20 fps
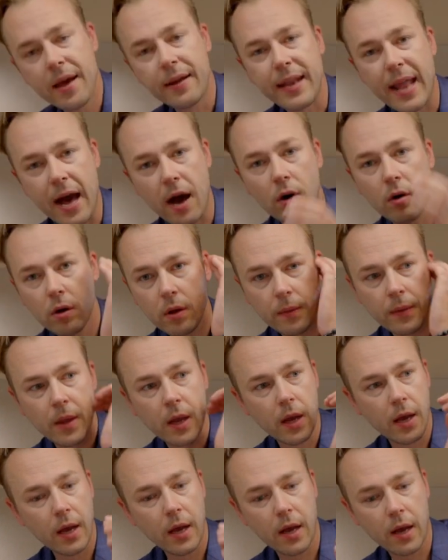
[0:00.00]
Now,
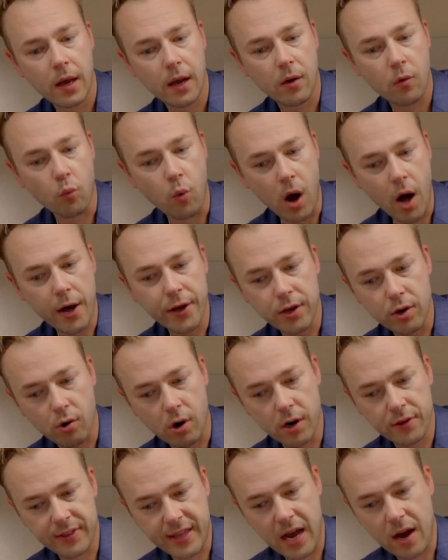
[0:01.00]
while you
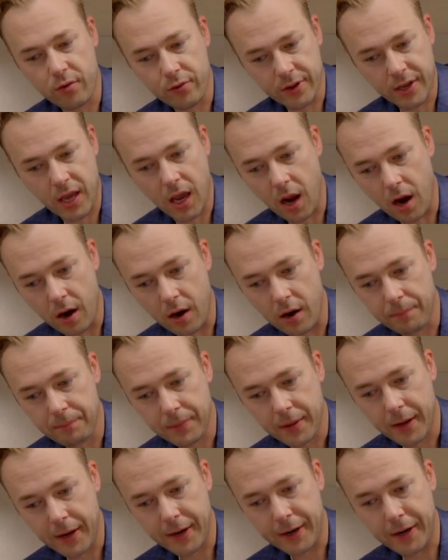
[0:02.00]
are down here,
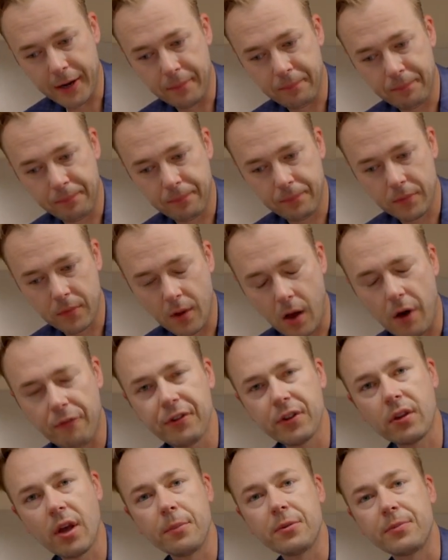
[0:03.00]

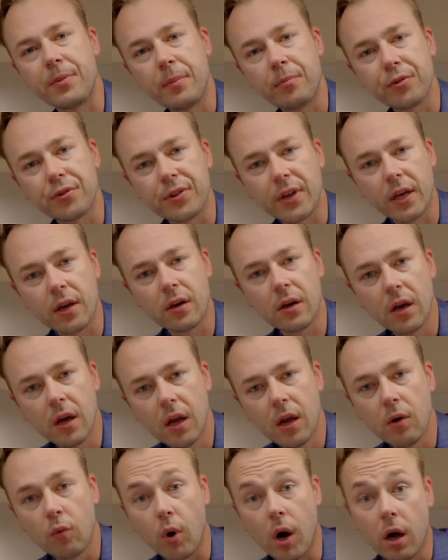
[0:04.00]
oftentimes people think,
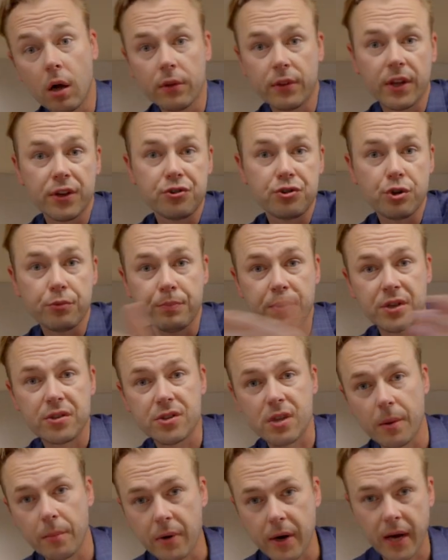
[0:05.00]
well, there should be
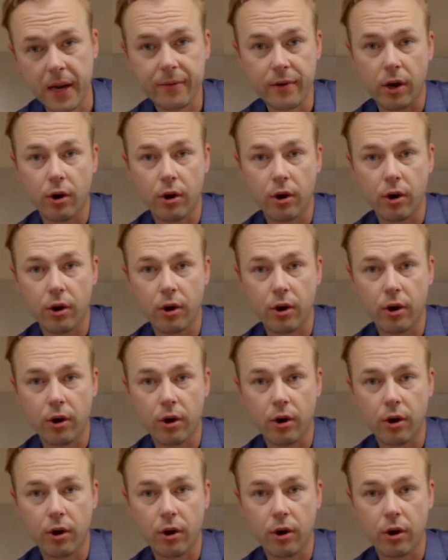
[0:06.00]
some kind of a